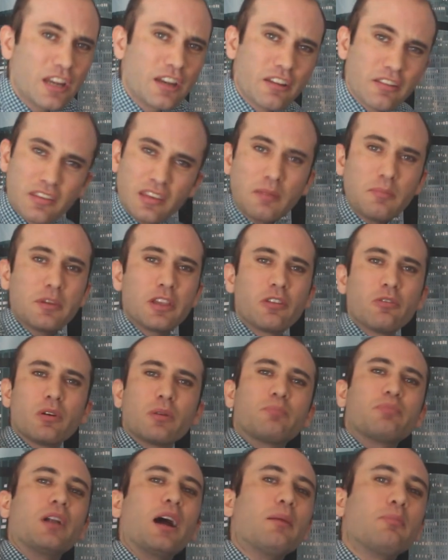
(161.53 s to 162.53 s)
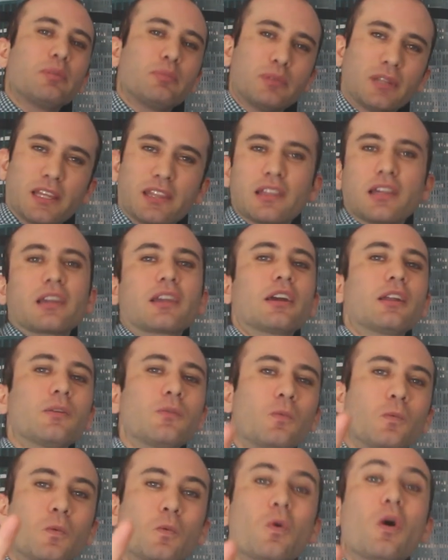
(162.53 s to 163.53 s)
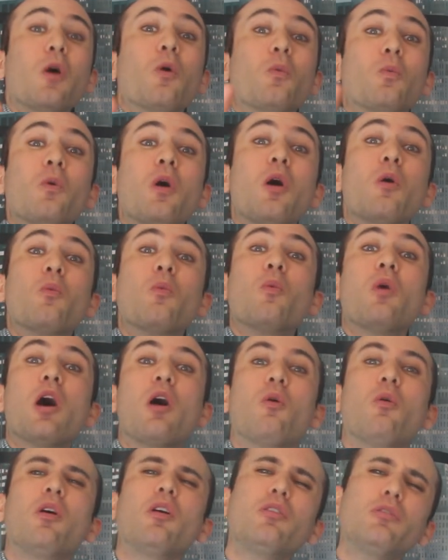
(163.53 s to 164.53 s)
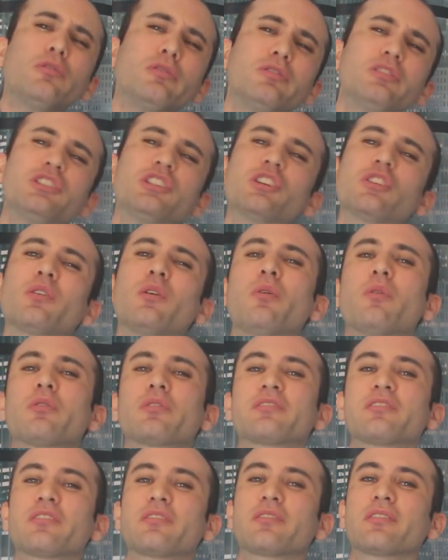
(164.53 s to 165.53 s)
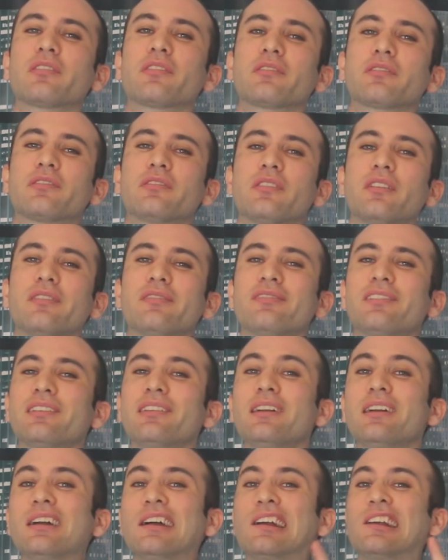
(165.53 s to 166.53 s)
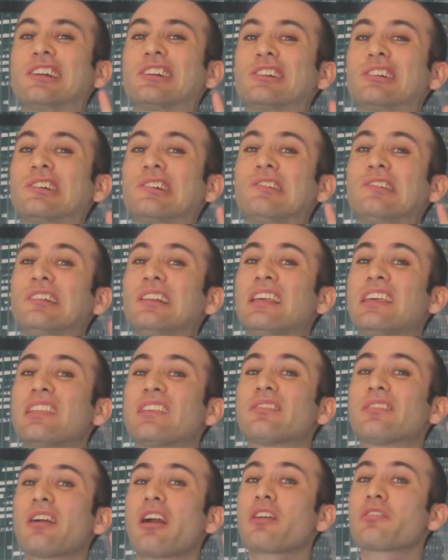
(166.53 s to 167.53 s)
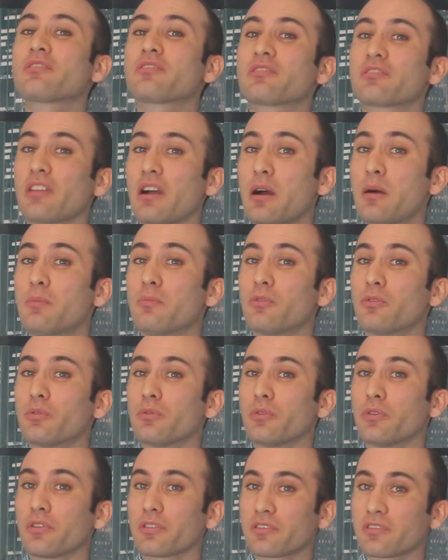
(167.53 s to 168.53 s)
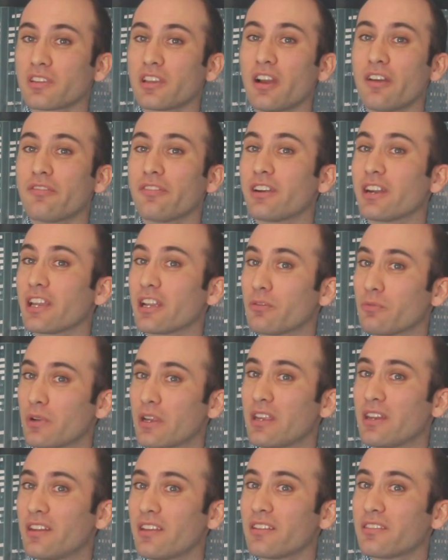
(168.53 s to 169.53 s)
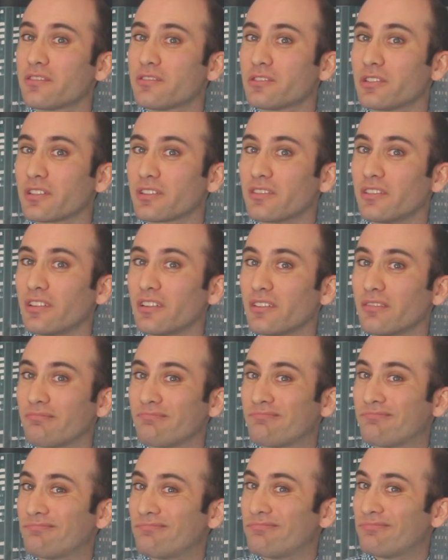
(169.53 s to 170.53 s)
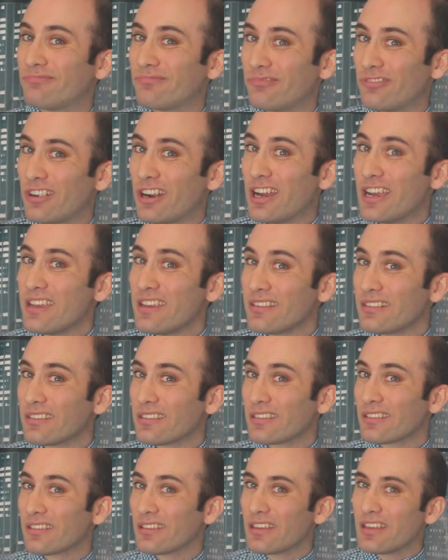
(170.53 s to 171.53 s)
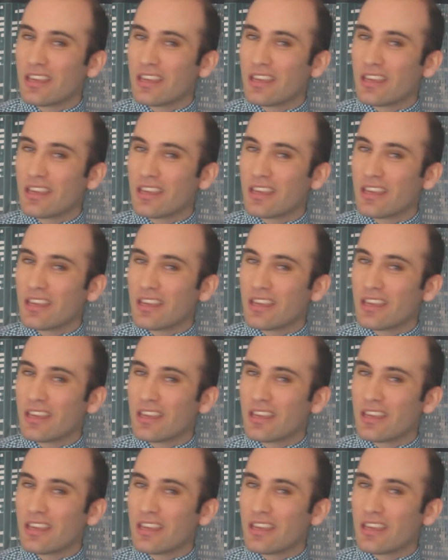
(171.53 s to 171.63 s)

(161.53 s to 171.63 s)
Now, some of you are probably thinking, whoa, whoa, whoa, hold your horses there, Stephen. Surely there are some rules governing redistricting, right?